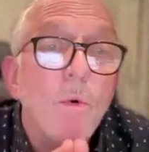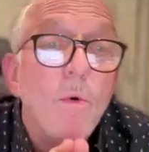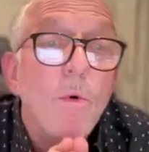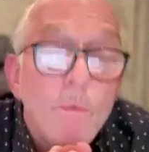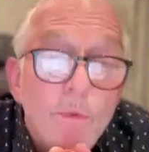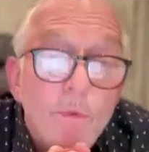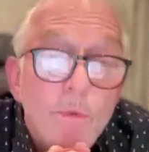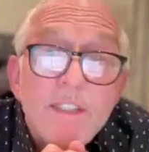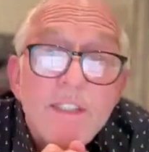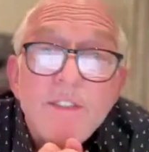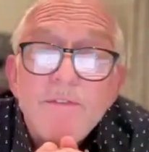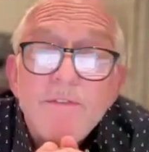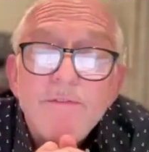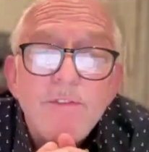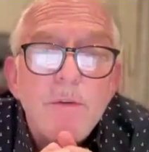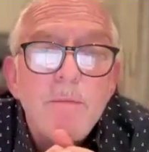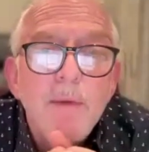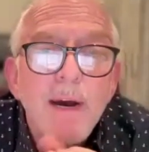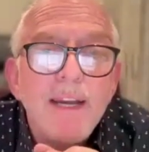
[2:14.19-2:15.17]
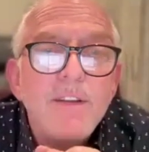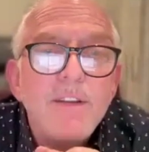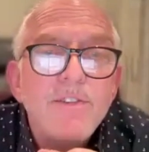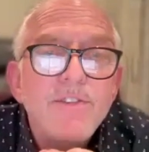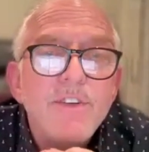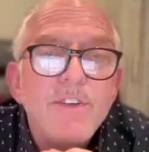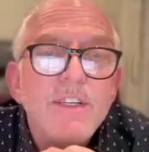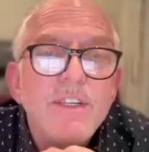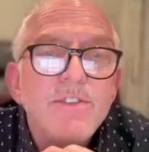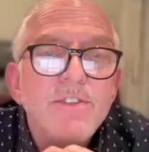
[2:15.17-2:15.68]
or reason for my
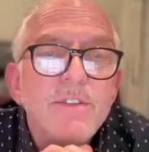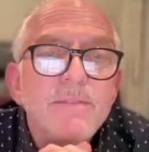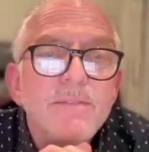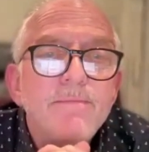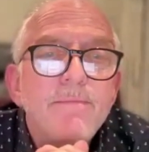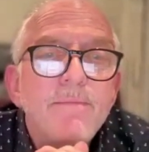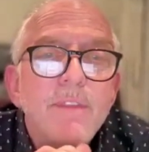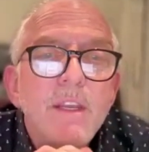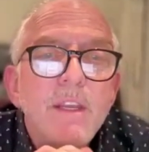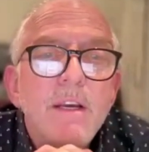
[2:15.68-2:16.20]
decision.